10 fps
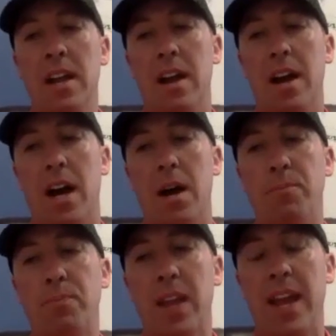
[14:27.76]

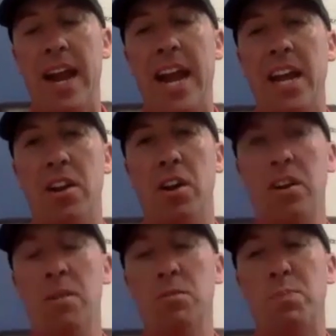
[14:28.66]
And I had heard
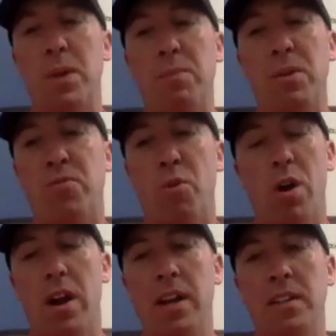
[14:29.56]
him speak
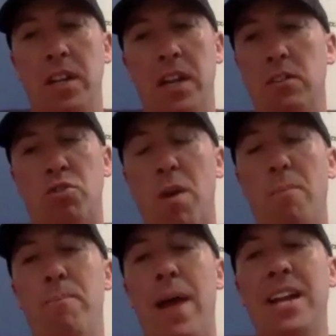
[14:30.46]
before, and he had
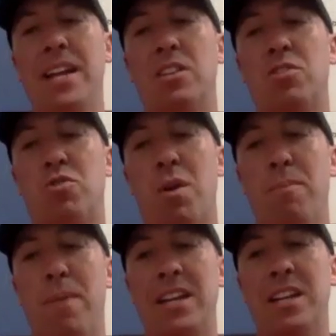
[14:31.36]
tremendous
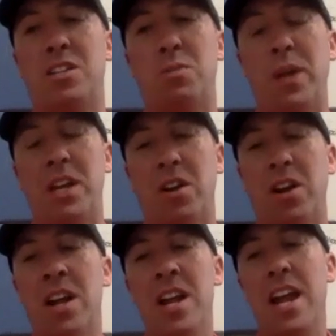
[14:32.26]

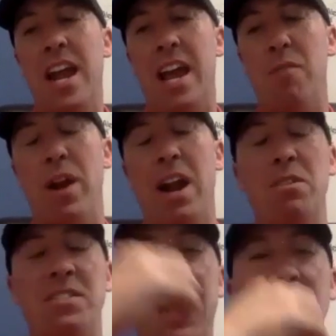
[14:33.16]
speaker. And when I
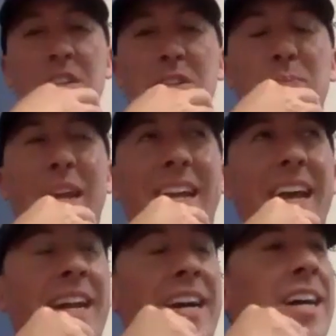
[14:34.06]
was asked to speak
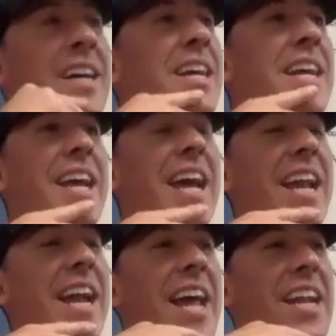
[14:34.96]
at an
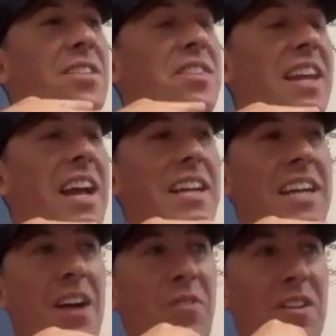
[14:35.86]
NSCA
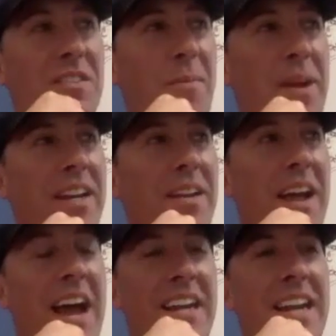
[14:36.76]
conference,
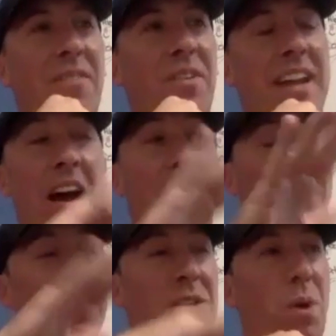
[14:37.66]
now I
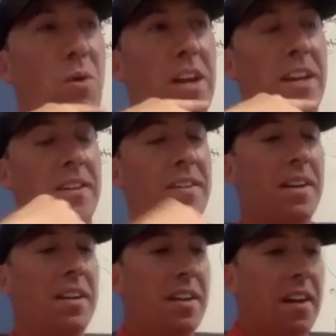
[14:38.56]
was spoken
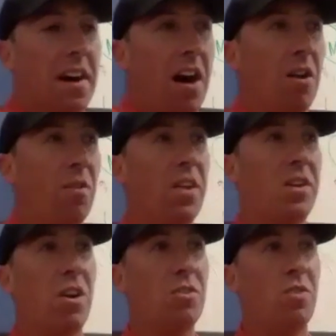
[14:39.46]
all over the
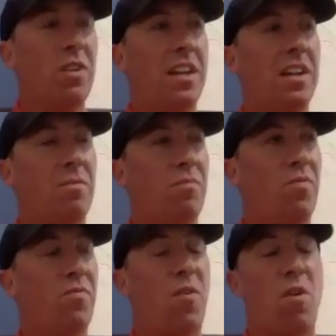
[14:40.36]
country in
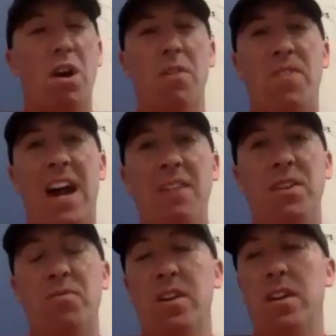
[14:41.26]
four or five
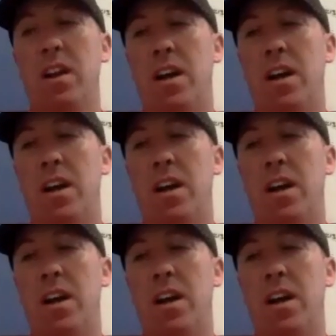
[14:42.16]
different